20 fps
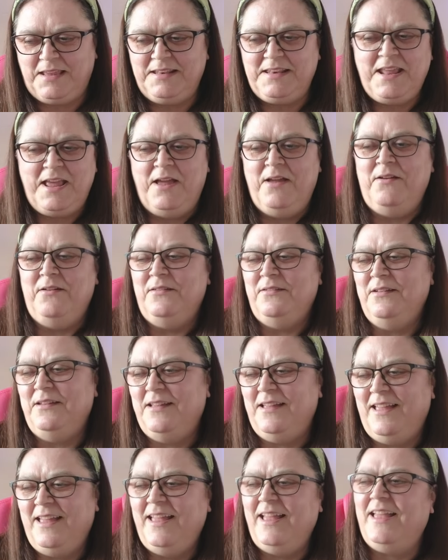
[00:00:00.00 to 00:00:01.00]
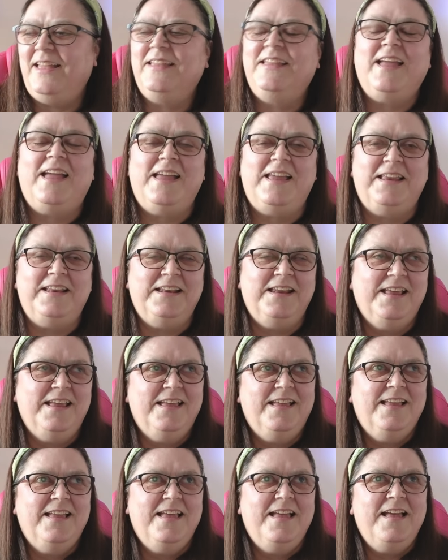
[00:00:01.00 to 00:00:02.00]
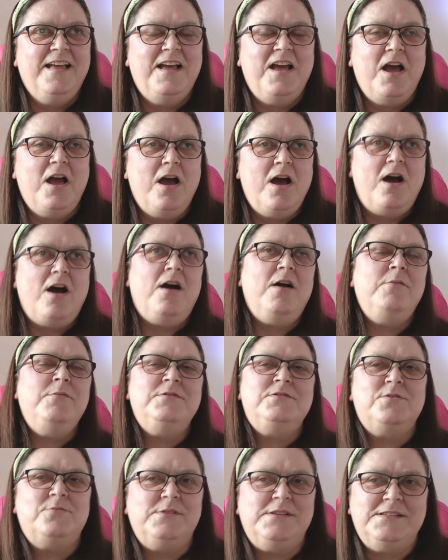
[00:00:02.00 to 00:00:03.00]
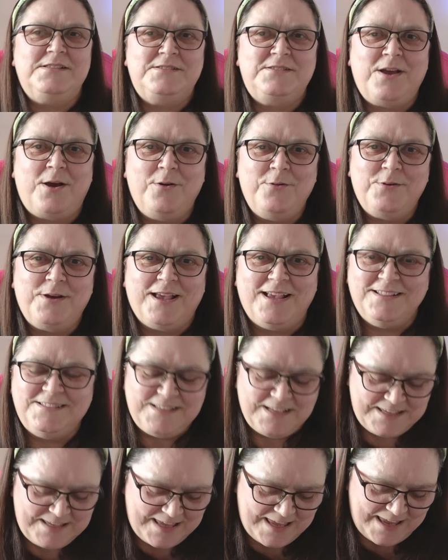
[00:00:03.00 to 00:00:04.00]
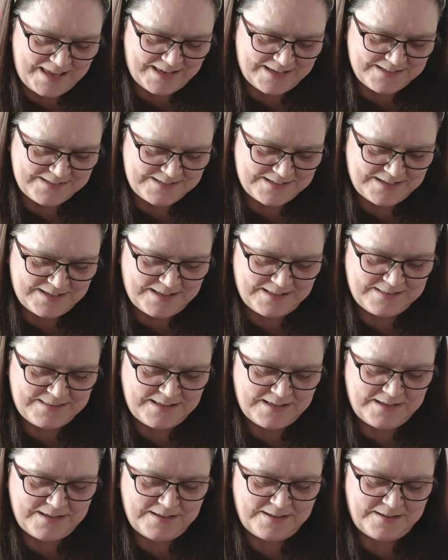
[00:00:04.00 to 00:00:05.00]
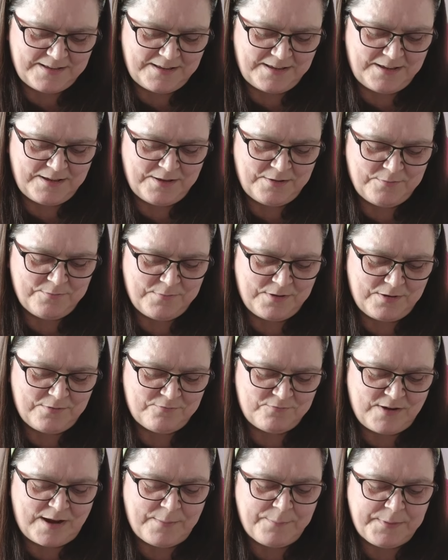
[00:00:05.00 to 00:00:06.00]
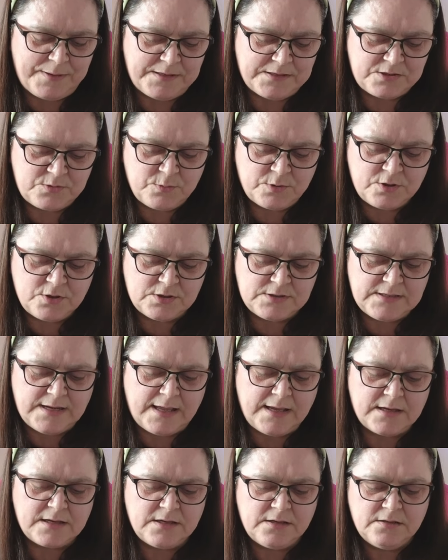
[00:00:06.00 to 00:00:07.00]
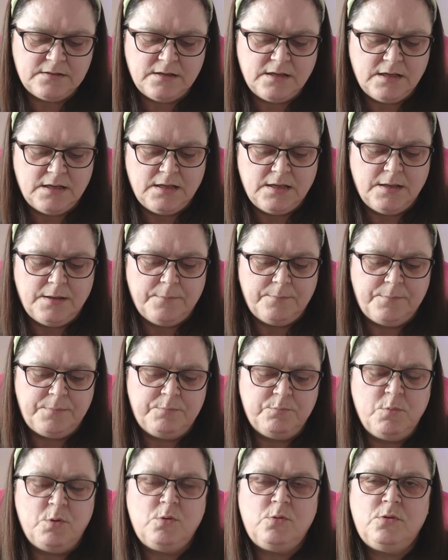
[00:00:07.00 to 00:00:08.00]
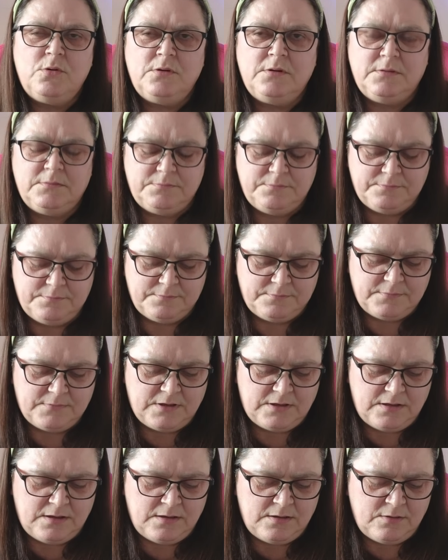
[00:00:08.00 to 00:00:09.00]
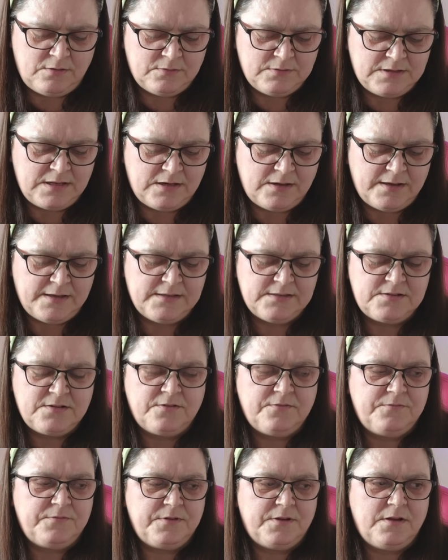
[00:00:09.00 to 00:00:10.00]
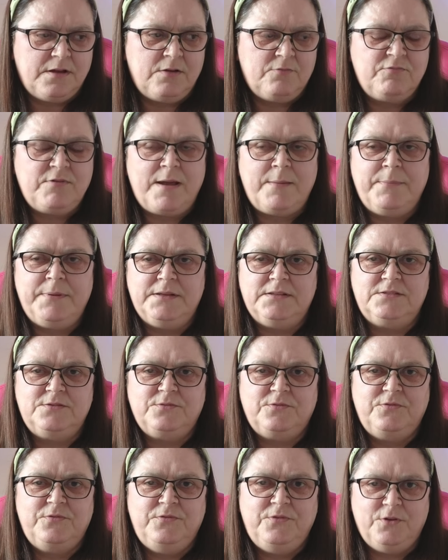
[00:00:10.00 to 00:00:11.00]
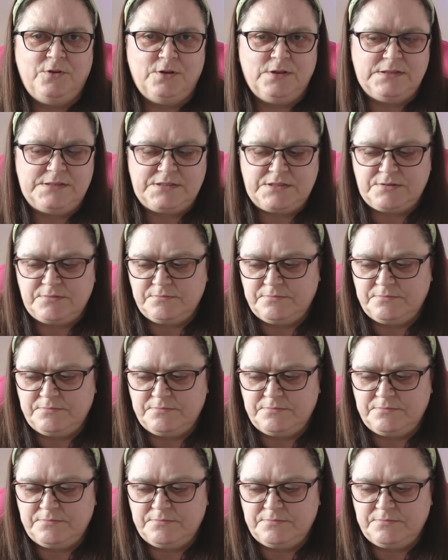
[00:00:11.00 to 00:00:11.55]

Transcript: Now, again, I was always told as a kid that rabbits were good luck, more along the lines of a rabbit's foot.